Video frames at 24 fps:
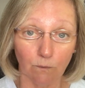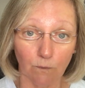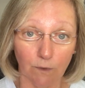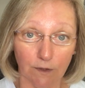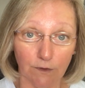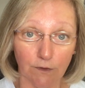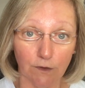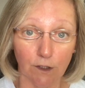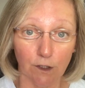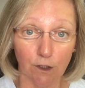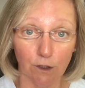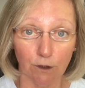
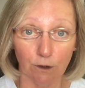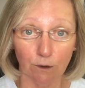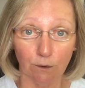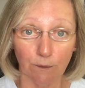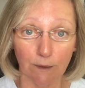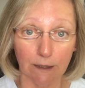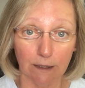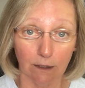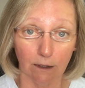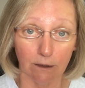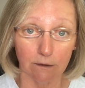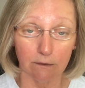with you
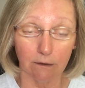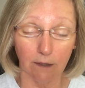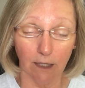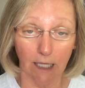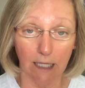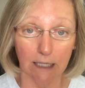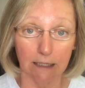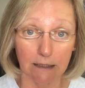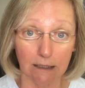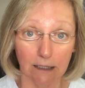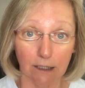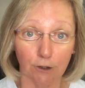and on,
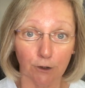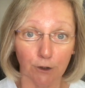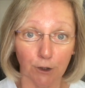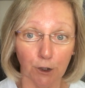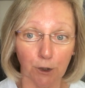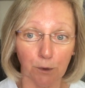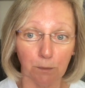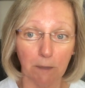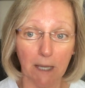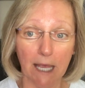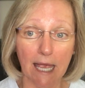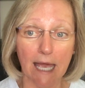and near
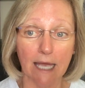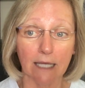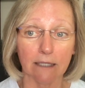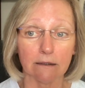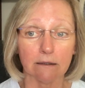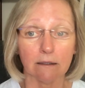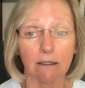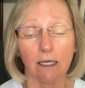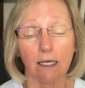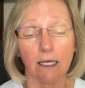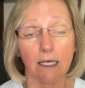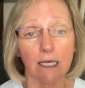your
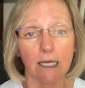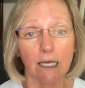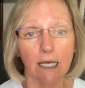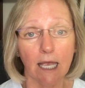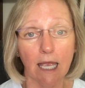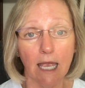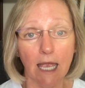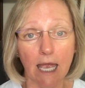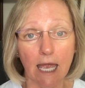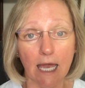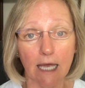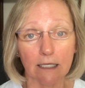pet,
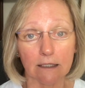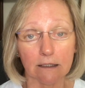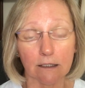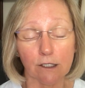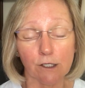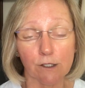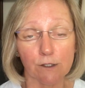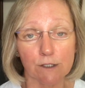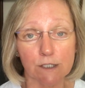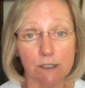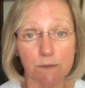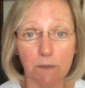and
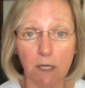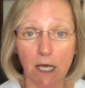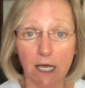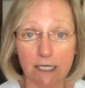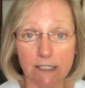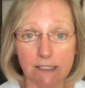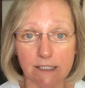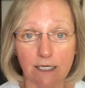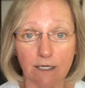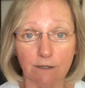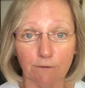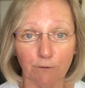use
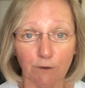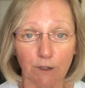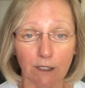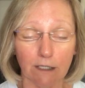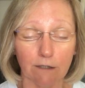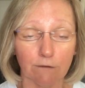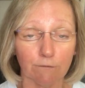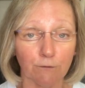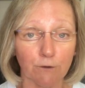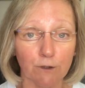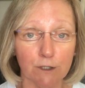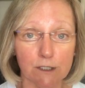positive
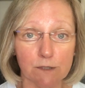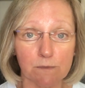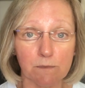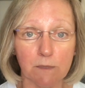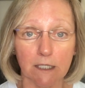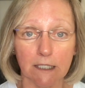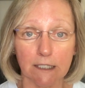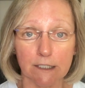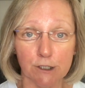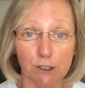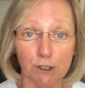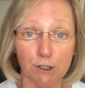
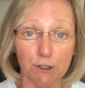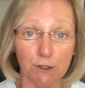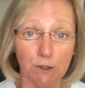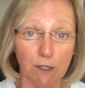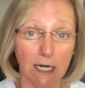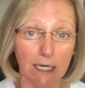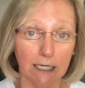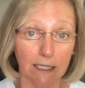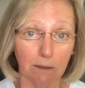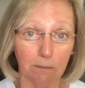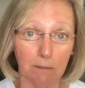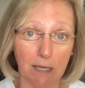reinforcement as your
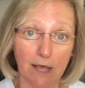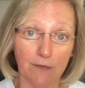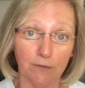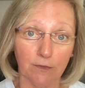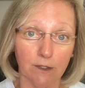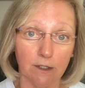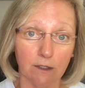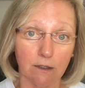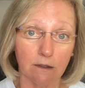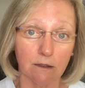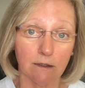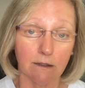training
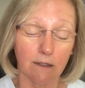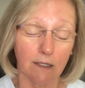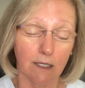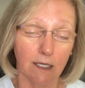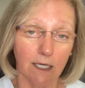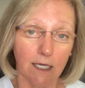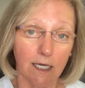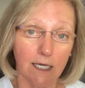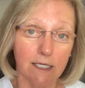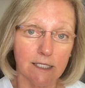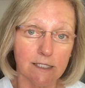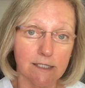method.
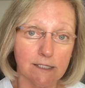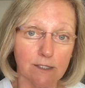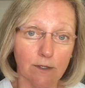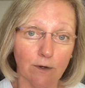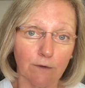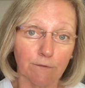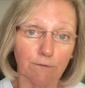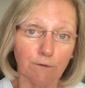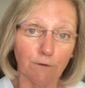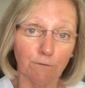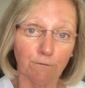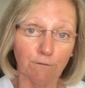So
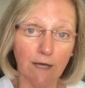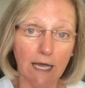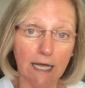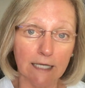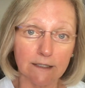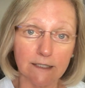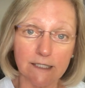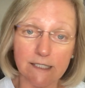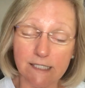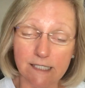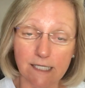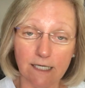if you
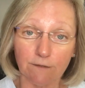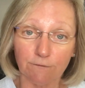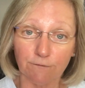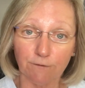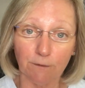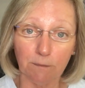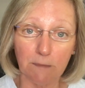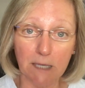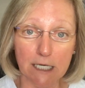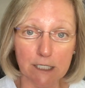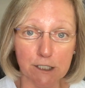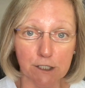found this
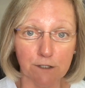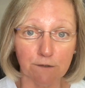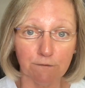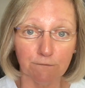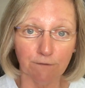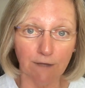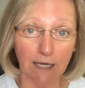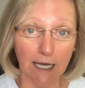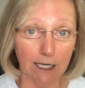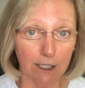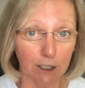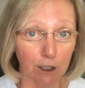information
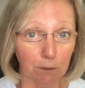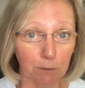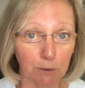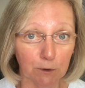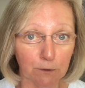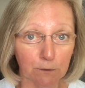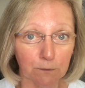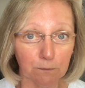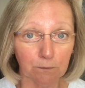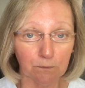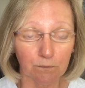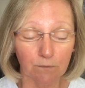
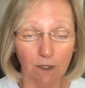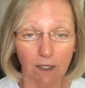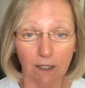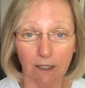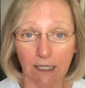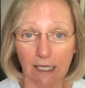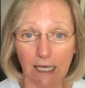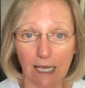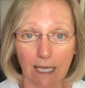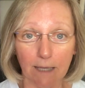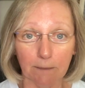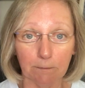valuable,
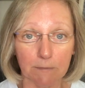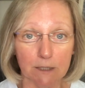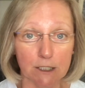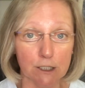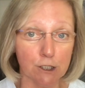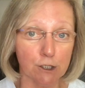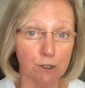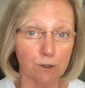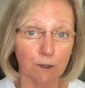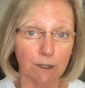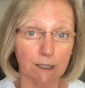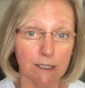again, be
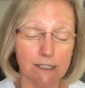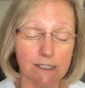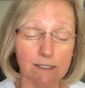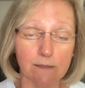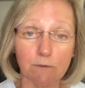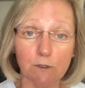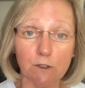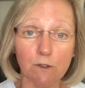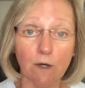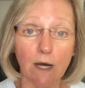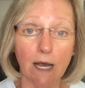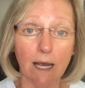sure to
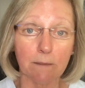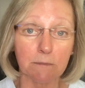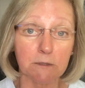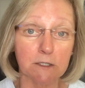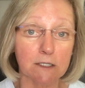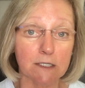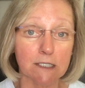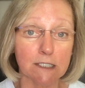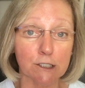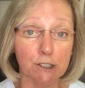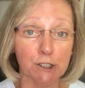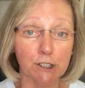subscribe
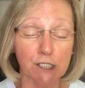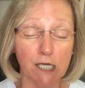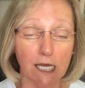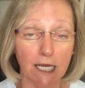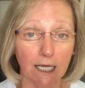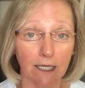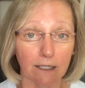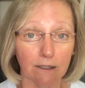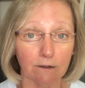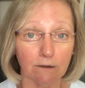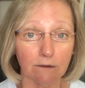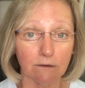to this
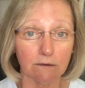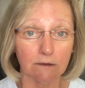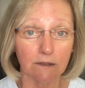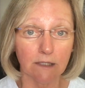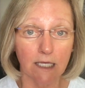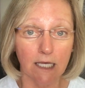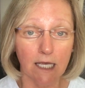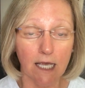channel